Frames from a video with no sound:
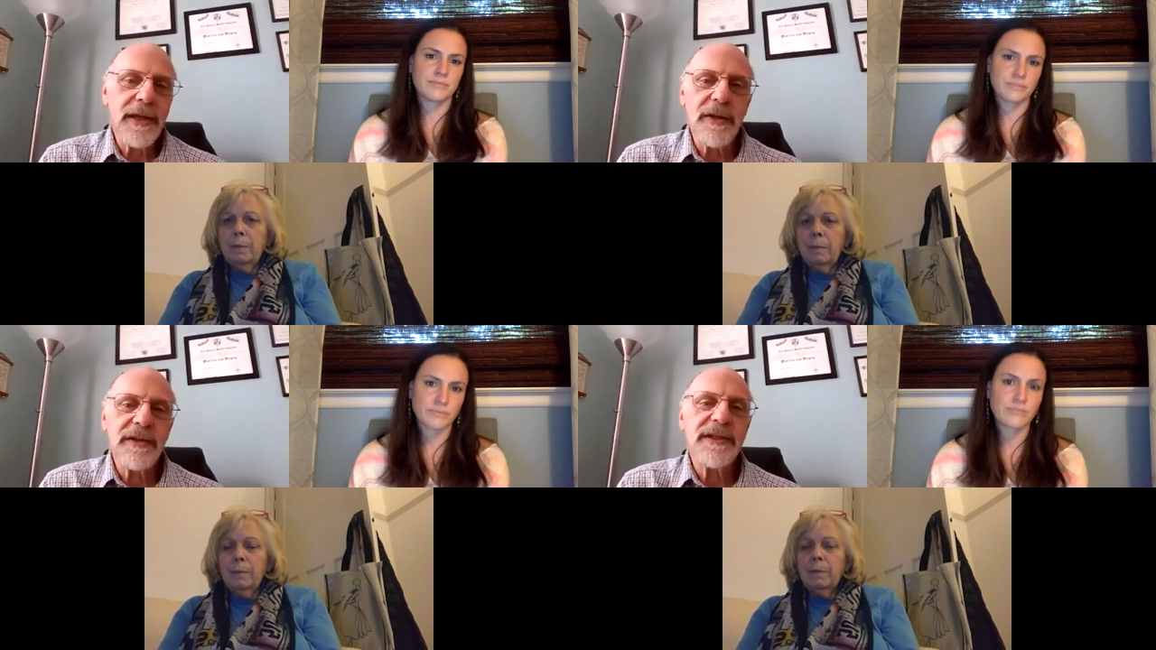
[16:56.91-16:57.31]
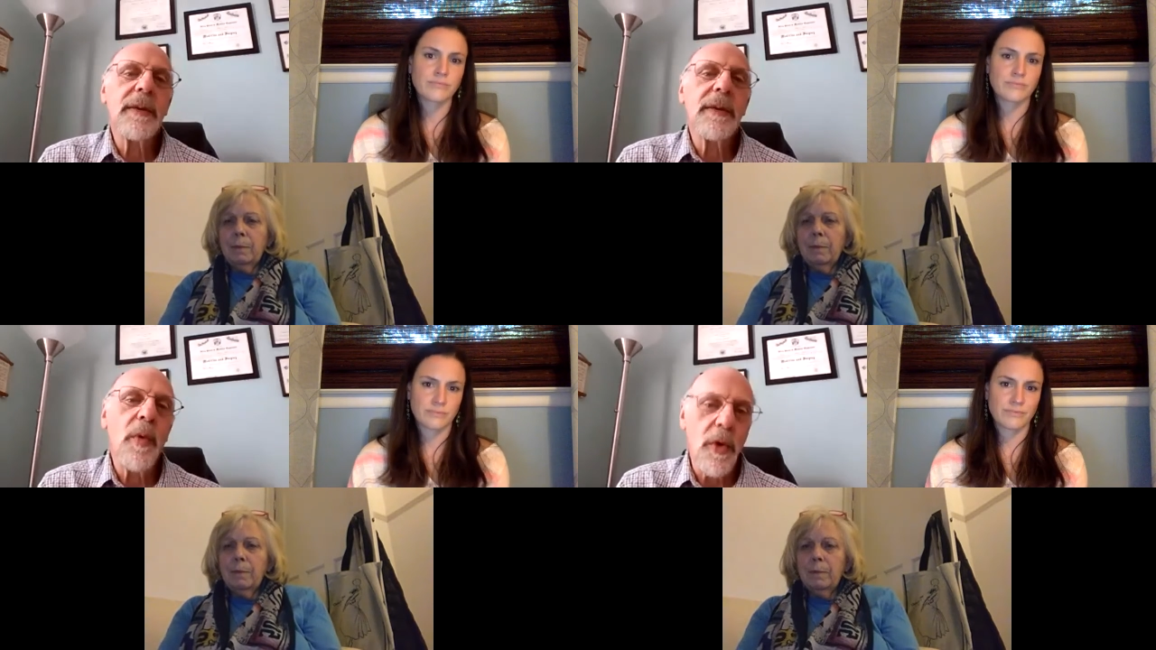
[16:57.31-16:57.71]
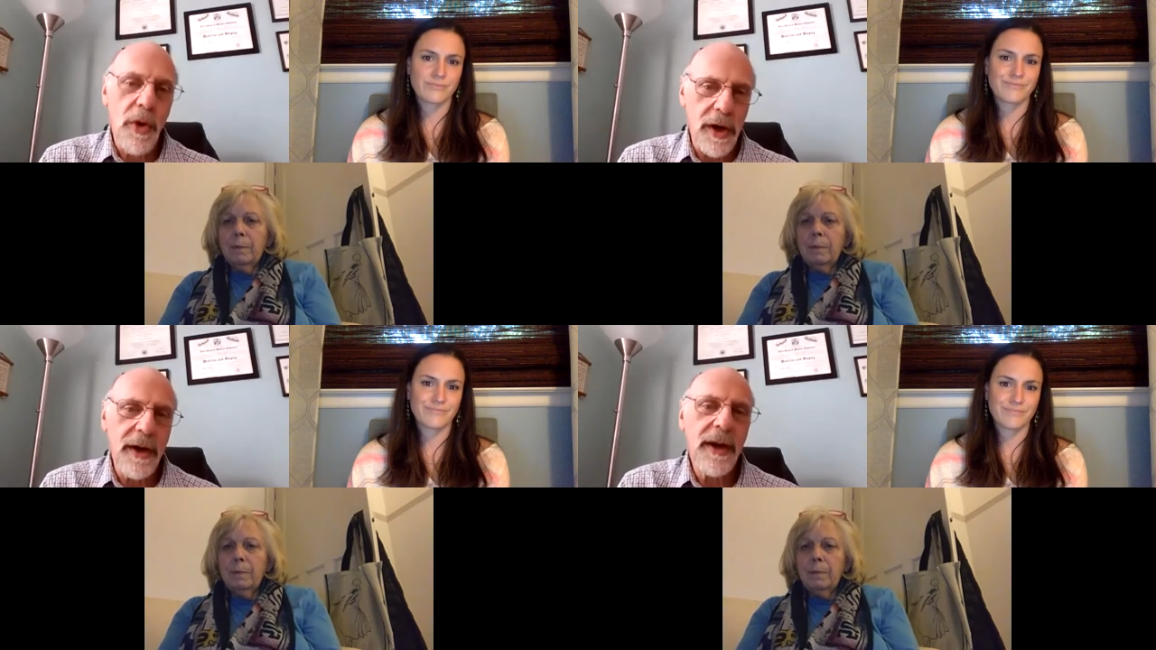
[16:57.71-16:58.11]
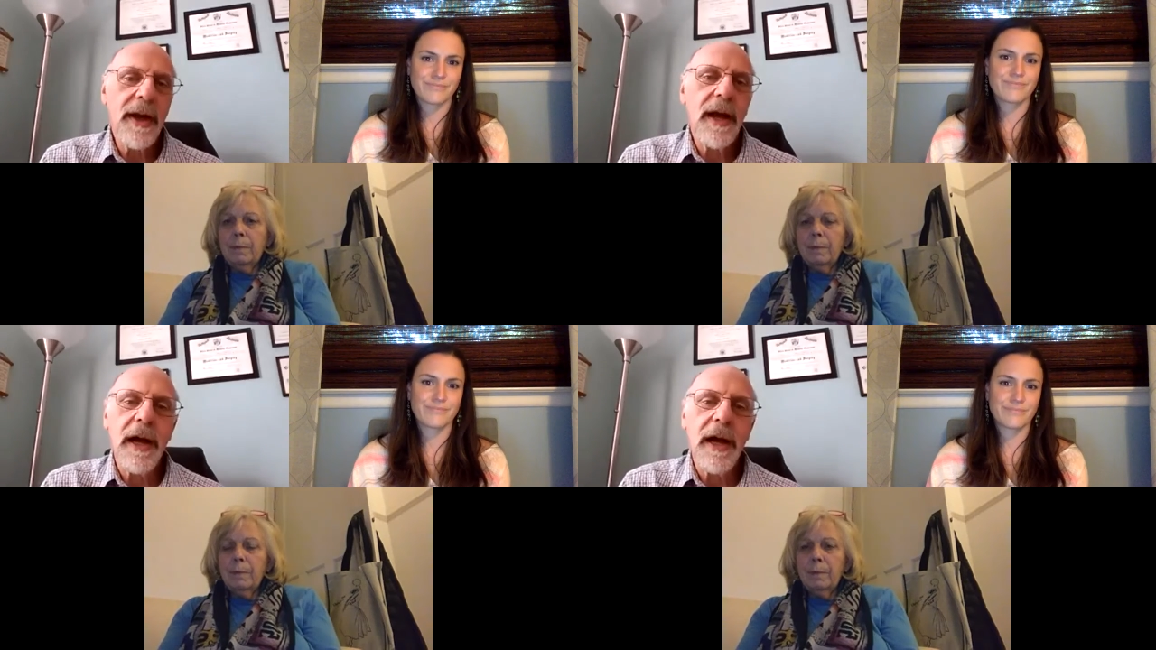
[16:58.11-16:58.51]
Speaker 1: using mm-hmm. more
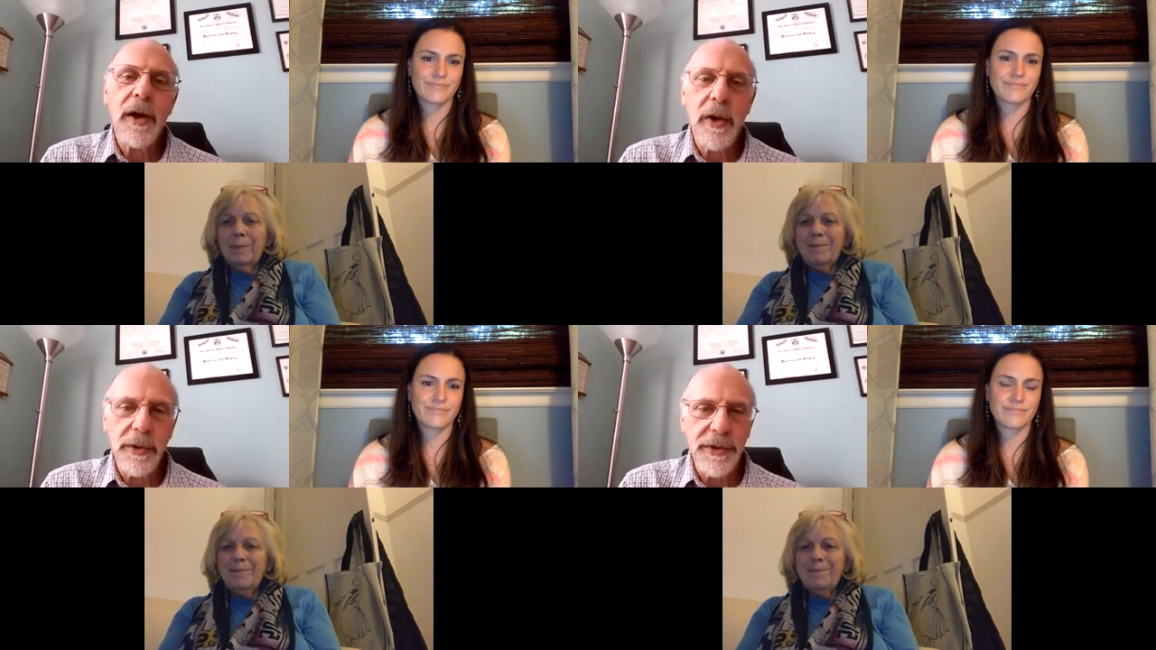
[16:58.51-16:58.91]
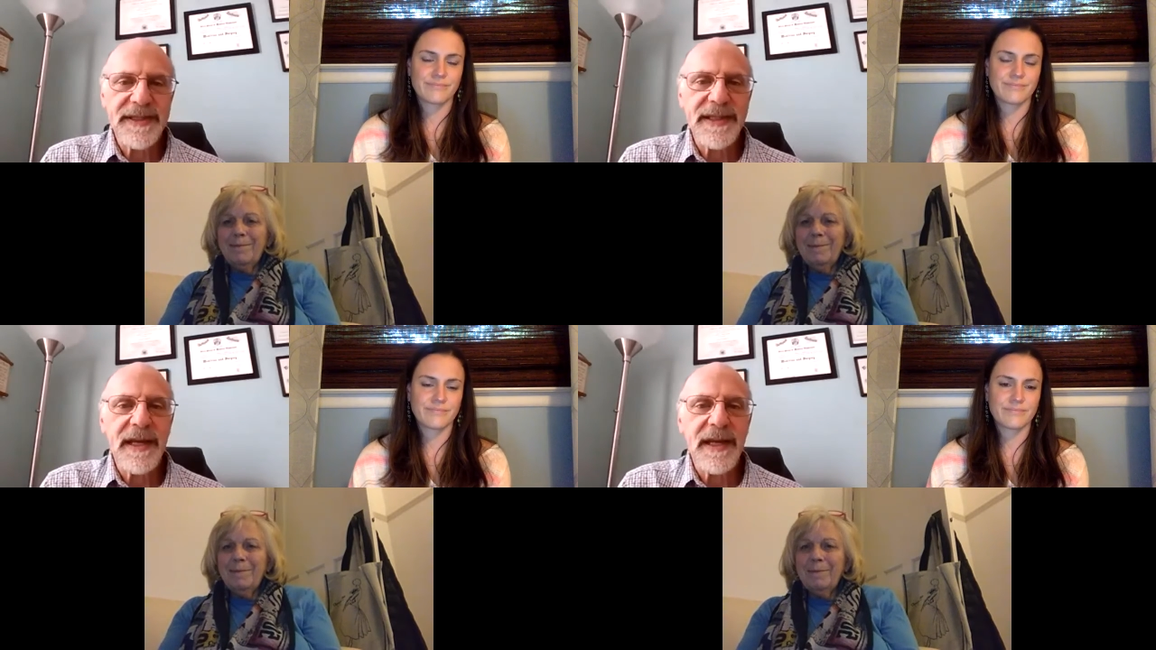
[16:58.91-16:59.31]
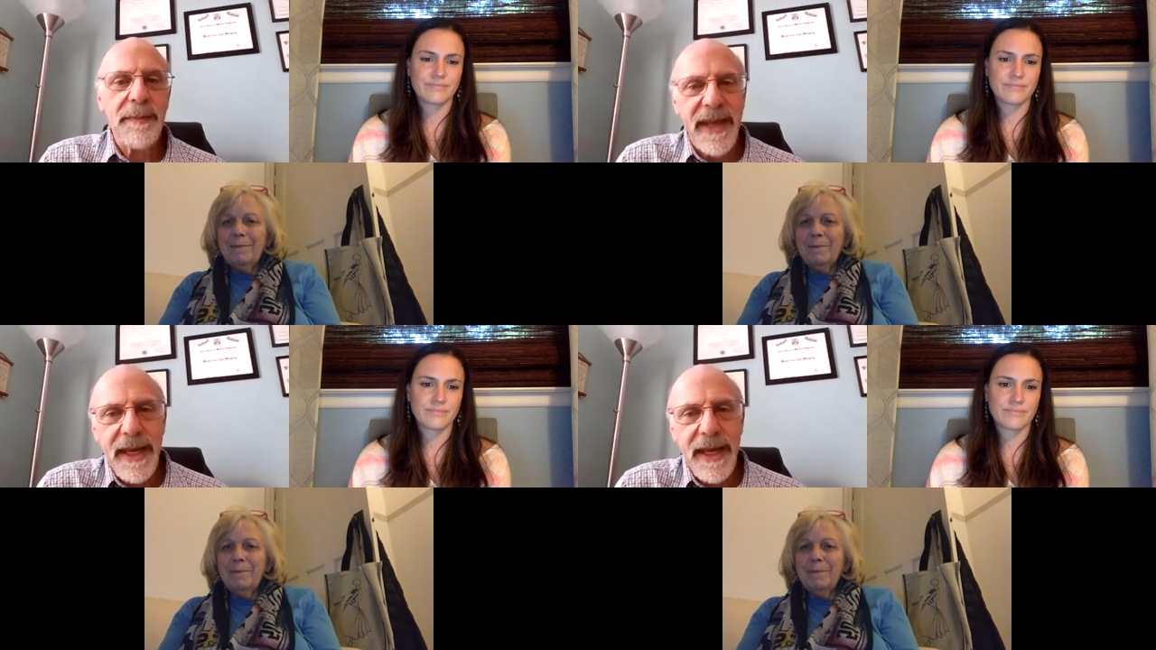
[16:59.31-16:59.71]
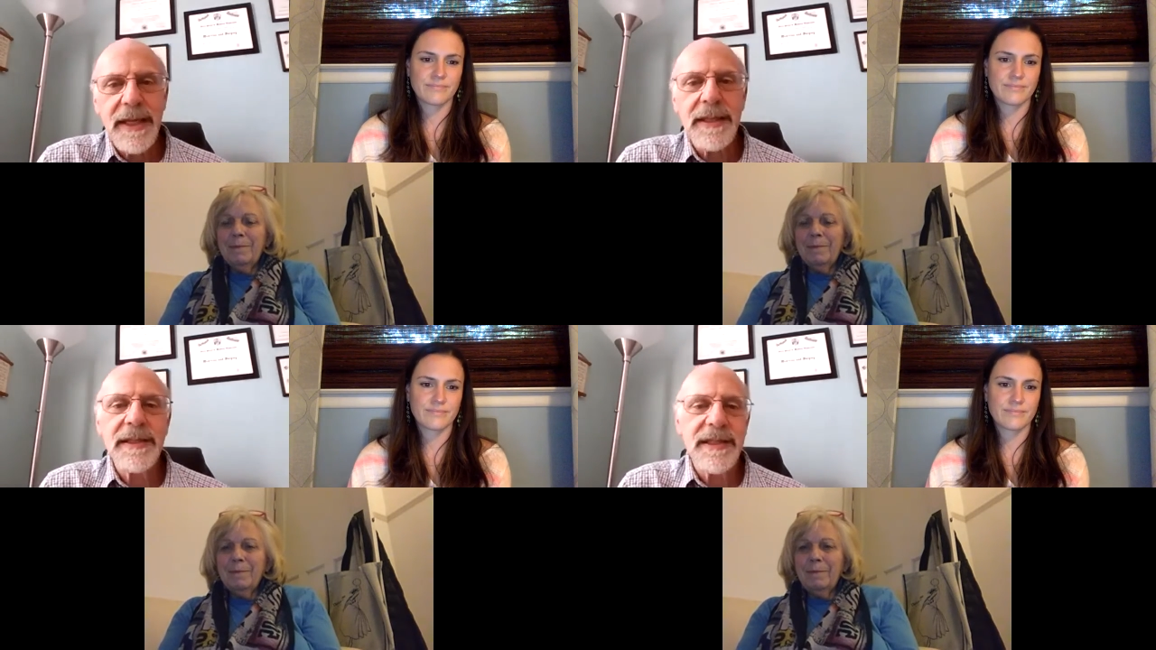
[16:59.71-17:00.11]
uh, holistic means.